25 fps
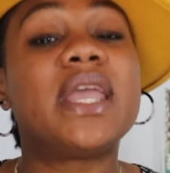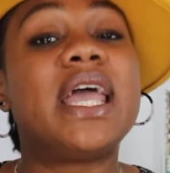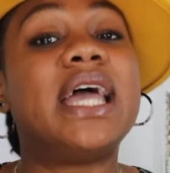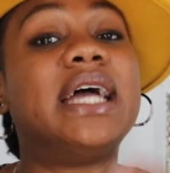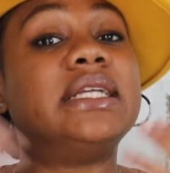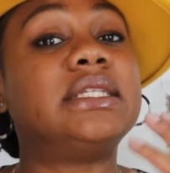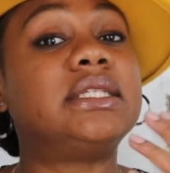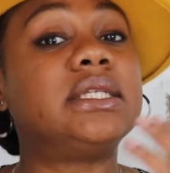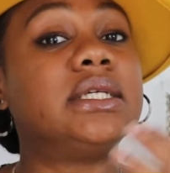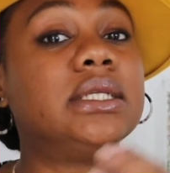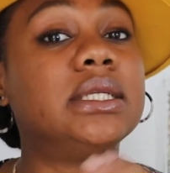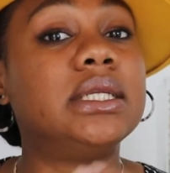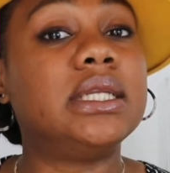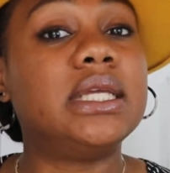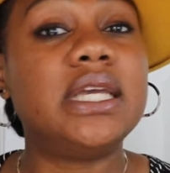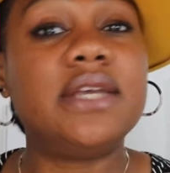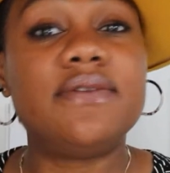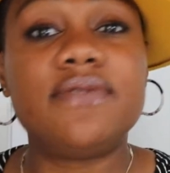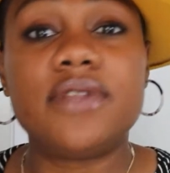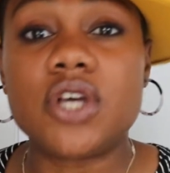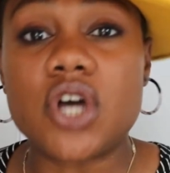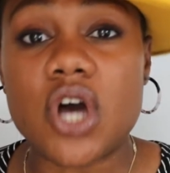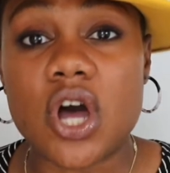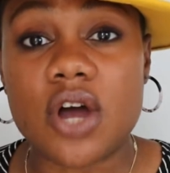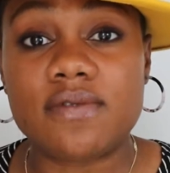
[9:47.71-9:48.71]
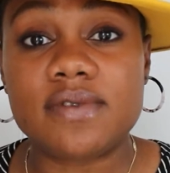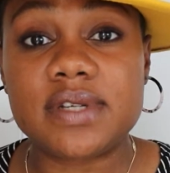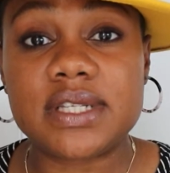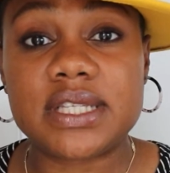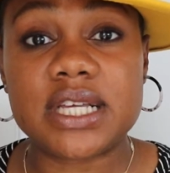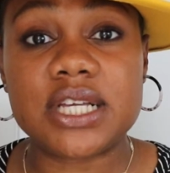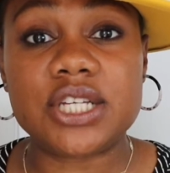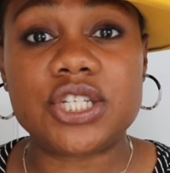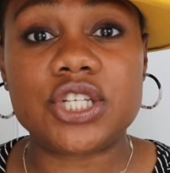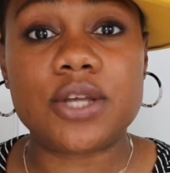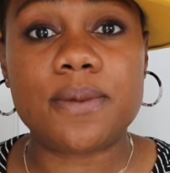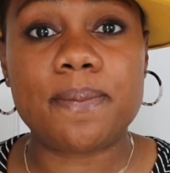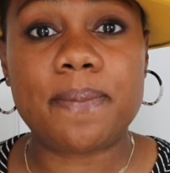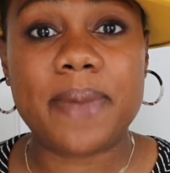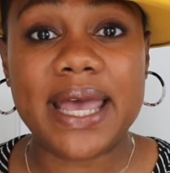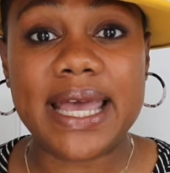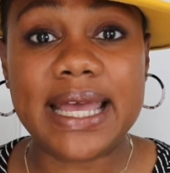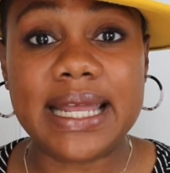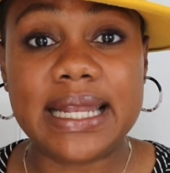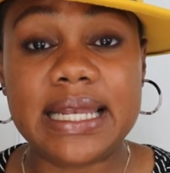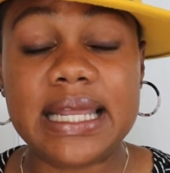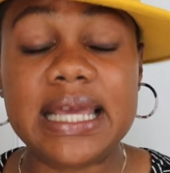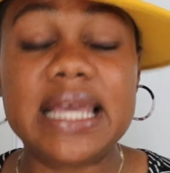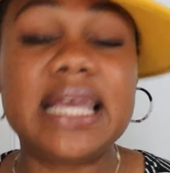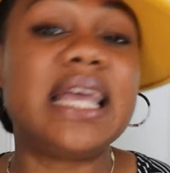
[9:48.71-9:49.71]
and to leave the conversation
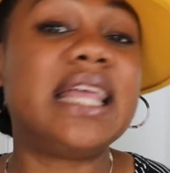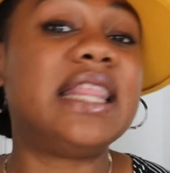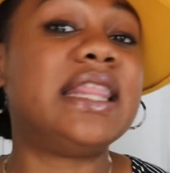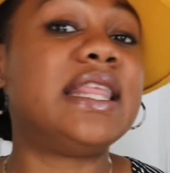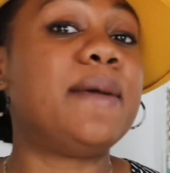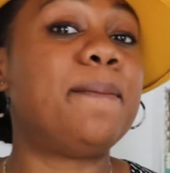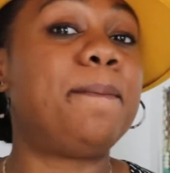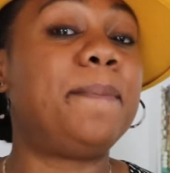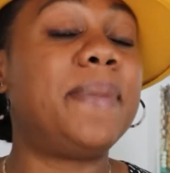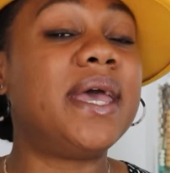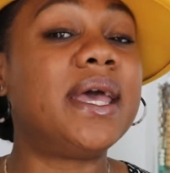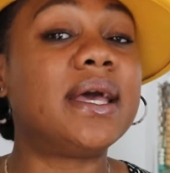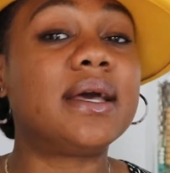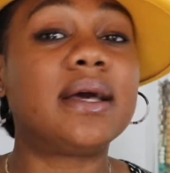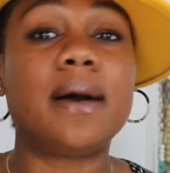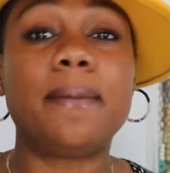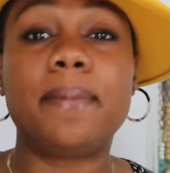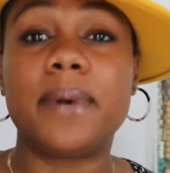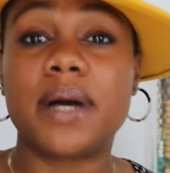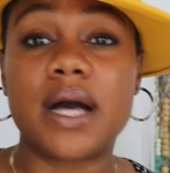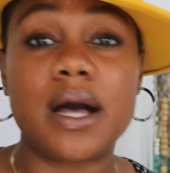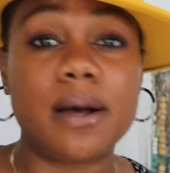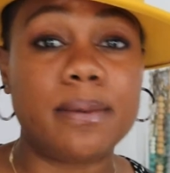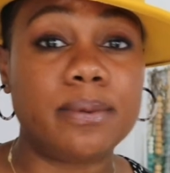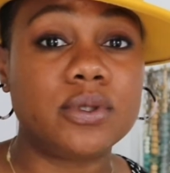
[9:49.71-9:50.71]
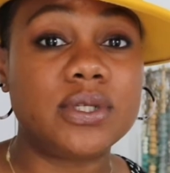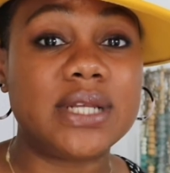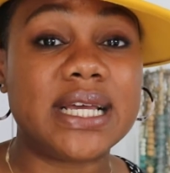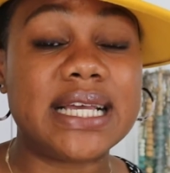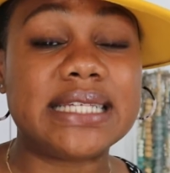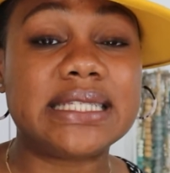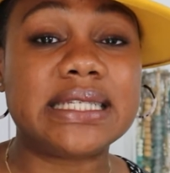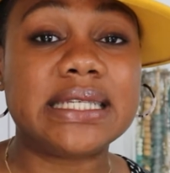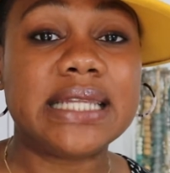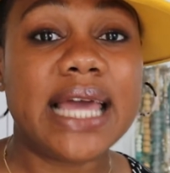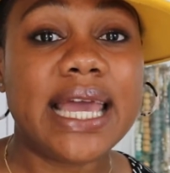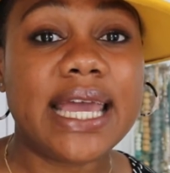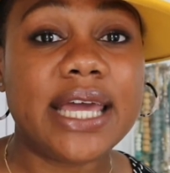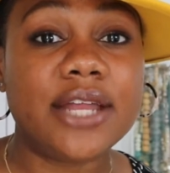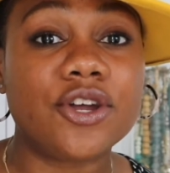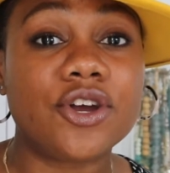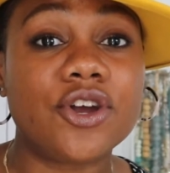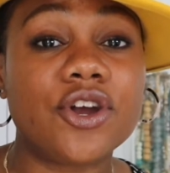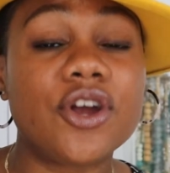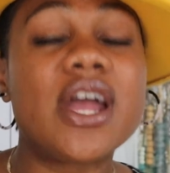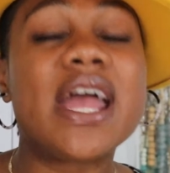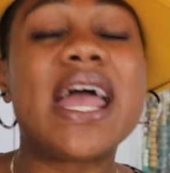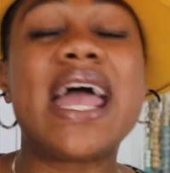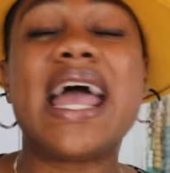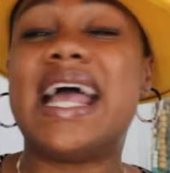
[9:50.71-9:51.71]
pending and then pick up a couple days
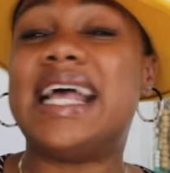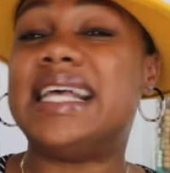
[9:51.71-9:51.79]
later